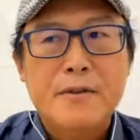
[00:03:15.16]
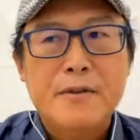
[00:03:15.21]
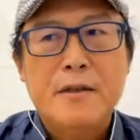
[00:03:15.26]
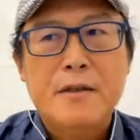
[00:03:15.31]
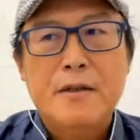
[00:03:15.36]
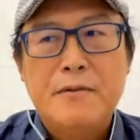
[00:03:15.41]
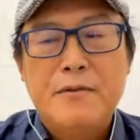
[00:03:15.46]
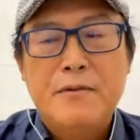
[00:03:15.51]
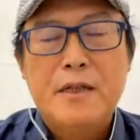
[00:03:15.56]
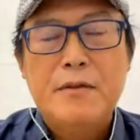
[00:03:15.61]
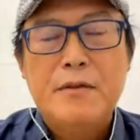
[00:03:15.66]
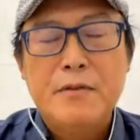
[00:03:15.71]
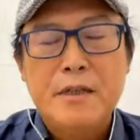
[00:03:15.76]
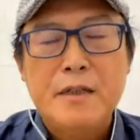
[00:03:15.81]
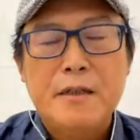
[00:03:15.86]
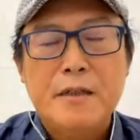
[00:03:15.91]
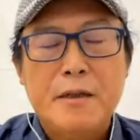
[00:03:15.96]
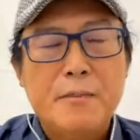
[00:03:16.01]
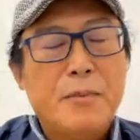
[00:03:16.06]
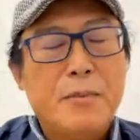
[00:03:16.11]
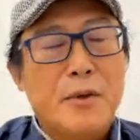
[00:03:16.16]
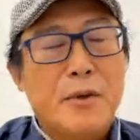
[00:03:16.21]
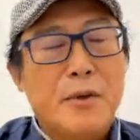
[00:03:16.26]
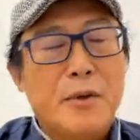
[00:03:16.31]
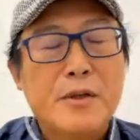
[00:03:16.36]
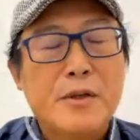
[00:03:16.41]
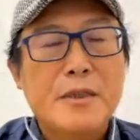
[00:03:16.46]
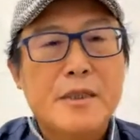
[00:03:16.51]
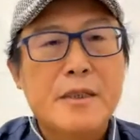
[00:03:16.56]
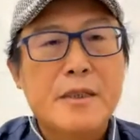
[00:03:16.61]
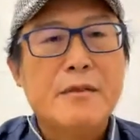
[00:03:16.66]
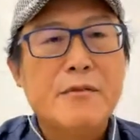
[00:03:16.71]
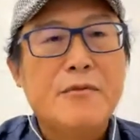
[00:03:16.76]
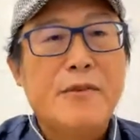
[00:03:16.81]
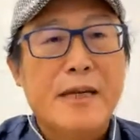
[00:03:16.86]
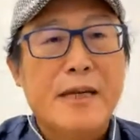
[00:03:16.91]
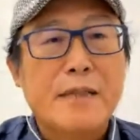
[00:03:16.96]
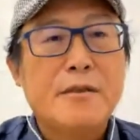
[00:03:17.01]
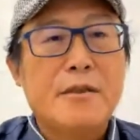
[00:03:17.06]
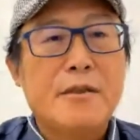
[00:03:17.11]
a very important
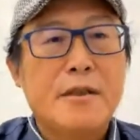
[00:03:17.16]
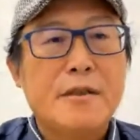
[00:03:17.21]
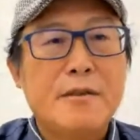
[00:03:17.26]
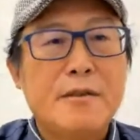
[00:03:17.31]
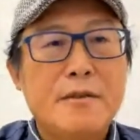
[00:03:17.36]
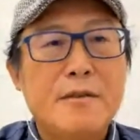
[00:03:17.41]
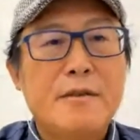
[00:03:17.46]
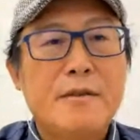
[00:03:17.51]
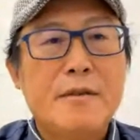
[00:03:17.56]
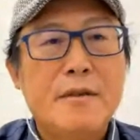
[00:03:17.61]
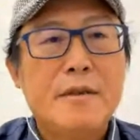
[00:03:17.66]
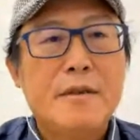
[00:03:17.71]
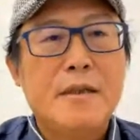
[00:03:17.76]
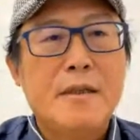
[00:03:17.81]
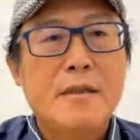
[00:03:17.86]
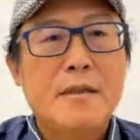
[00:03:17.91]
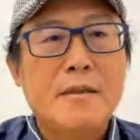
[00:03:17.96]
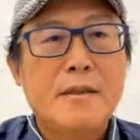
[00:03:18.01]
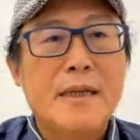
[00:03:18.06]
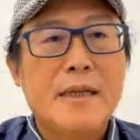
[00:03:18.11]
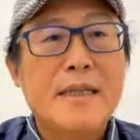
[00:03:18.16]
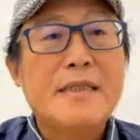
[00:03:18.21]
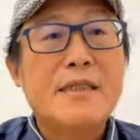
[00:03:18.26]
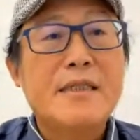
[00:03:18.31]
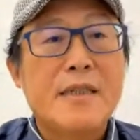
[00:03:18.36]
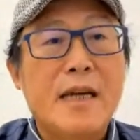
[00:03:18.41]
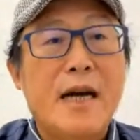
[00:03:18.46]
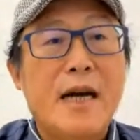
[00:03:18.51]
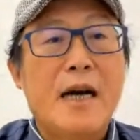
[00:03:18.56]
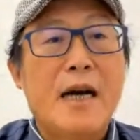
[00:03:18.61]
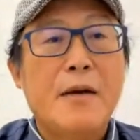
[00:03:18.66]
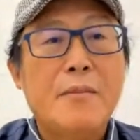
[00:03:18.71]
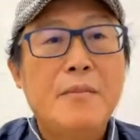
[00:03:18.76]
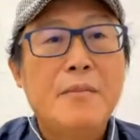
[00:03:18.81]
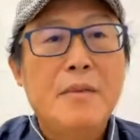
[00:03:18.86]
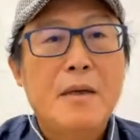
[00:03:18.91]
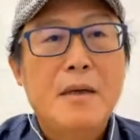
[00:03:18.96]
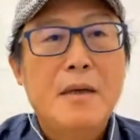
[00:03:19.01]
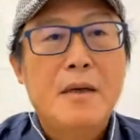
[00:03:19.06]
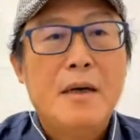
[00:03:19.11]
factor. In that time,
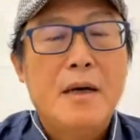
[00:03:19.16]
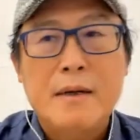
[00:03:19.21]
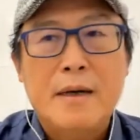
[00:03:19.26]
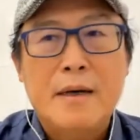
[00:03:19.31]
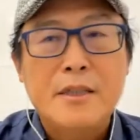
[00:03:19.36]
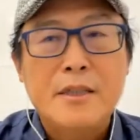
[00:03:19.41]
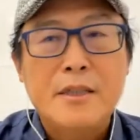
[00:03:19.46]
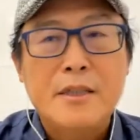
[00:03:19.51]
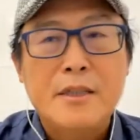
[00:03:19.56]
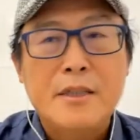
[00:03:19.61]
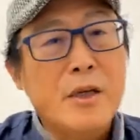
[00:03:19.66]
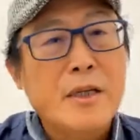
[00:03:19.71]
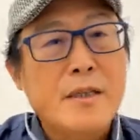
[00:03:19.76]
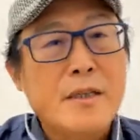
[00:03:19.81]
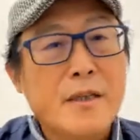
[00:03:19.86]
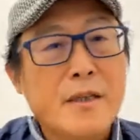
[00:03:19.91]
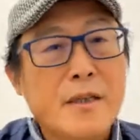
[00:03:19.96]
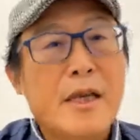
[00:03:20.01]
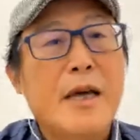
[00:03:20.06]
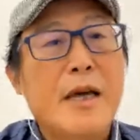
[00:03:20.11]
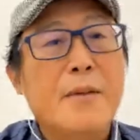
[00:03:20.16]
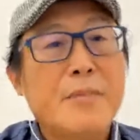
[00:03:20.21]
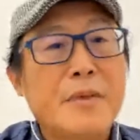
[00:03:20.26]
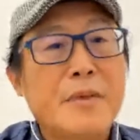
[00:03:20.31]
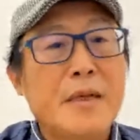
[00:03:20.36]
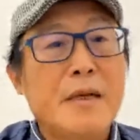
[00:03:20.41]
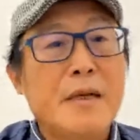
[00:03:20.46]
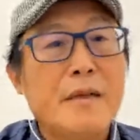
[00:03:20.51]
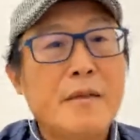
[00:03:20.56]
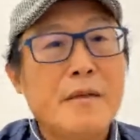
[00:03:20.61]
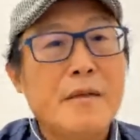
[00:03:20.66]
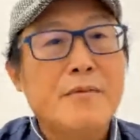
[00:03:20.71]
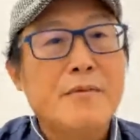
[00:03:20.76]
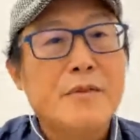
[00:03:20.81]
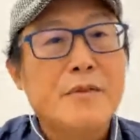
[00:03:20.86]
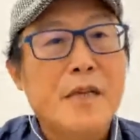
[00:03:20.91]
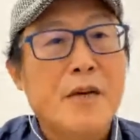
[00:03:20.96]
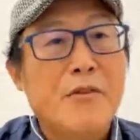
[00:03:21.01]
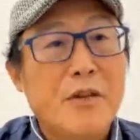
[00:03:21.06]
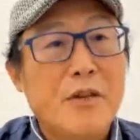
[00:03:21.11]
I joined cabinet of
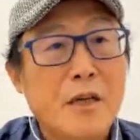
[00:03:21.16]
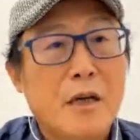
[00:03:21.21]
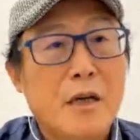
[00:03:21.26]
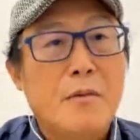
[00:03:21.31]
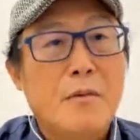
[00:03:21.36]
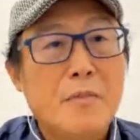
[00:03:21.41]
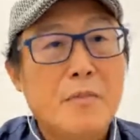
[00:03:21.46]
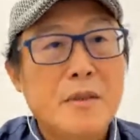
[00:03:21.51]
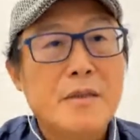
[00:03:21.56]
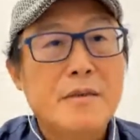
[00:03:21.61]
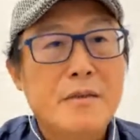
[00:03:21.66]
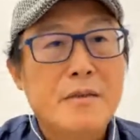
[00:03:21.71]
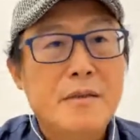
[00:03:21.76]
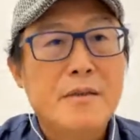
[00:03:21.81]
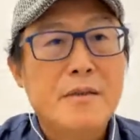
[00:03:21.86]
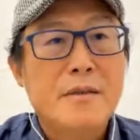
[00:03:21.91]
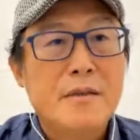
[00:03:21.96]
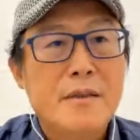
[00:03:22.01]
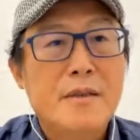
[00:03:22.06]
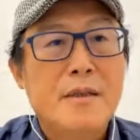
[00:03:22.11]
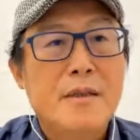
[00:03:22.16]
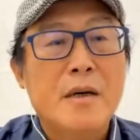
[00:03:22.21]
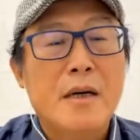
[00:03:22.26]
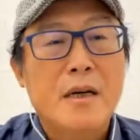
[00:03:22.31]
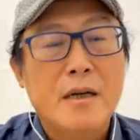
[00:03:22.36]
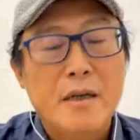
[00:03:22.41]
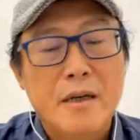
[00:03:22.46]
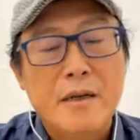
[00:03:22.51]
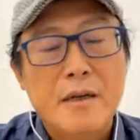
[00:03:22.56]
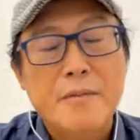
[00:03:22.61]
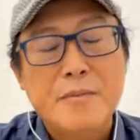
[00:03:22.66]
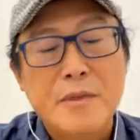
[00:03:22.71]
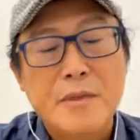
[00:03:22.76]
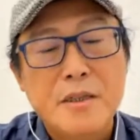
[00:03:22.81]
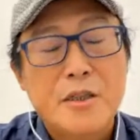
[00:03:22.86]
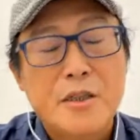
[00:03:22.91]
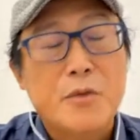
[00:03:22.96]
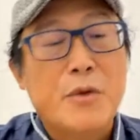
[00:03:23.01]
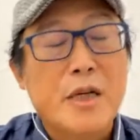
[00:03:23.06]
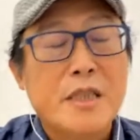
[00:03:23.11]
Taiwan government. I am the
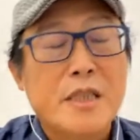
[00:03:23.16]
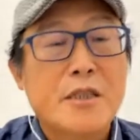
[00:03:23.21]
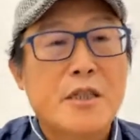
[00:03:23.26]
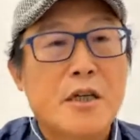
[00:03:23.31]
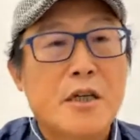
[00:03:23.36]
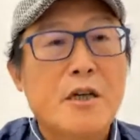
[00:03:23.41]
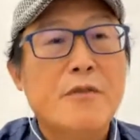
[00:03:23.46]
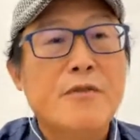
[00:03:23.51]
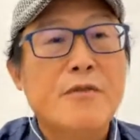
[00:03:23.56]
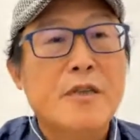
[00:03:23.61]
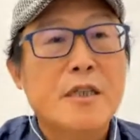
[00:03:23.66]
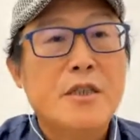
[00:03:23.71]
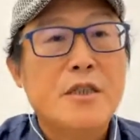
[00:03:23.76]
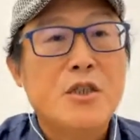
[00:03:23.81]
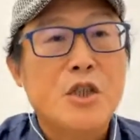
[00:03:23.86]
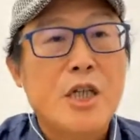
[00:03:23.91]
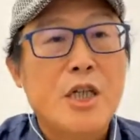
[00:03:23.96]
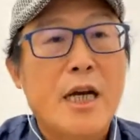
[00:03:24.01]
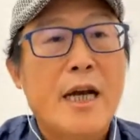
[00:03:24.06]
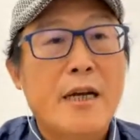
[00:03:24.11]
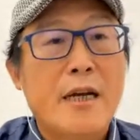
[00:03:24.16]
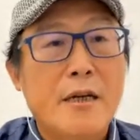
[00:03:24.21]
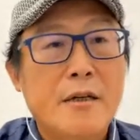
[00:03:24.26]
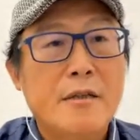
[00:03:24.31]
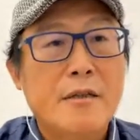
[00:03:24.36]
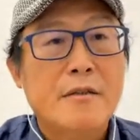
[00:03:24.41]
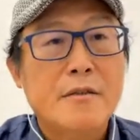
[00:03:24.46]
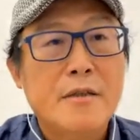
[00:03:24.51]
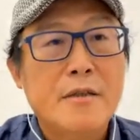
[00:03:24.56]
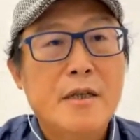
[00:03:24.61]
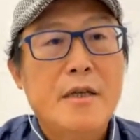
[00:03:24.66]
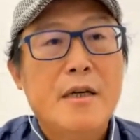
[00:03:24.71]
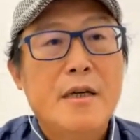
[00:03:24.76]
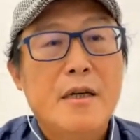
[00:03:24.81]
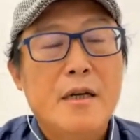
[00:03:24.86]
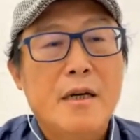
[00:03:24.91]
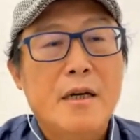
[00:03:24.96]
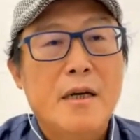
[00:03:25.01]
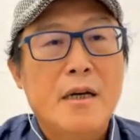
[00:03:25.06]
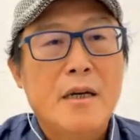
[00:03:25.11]
director of the GIO,
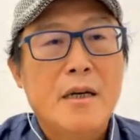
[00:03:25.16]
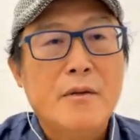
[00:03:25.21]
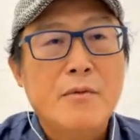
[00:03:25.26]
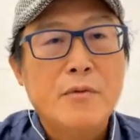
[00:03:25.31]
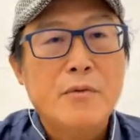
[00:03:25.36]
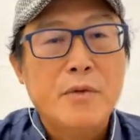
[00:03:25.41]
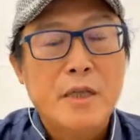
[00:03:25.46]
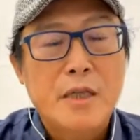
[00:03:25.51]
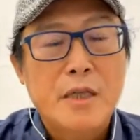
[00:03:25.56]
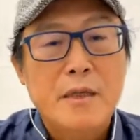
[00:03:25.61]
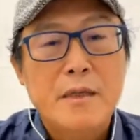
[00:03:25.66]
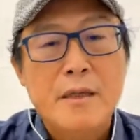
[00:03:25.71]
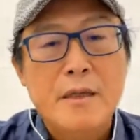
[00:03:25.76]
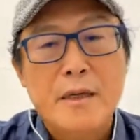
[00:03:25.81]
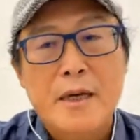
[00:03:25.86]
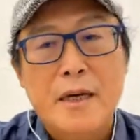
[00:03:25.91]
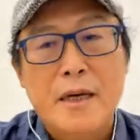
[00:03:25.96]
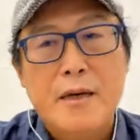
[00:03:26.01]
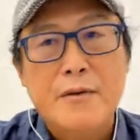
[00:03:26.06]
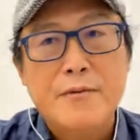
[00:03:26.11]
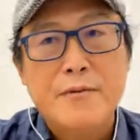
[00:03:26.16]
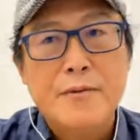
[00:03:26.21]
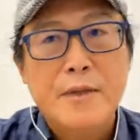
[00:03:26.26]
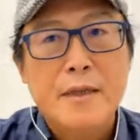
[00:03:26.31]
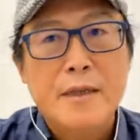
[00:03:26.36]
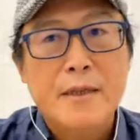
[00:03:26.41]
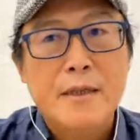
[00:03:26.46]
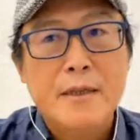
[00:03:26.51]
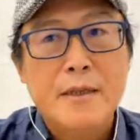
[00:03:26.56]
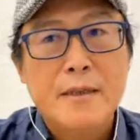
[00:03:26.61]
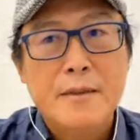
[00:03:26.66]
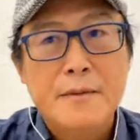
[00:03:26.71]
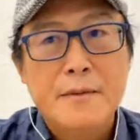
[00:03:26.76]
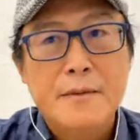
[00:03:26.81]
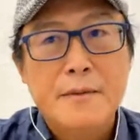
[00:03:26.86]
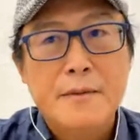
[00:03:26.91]
and we have a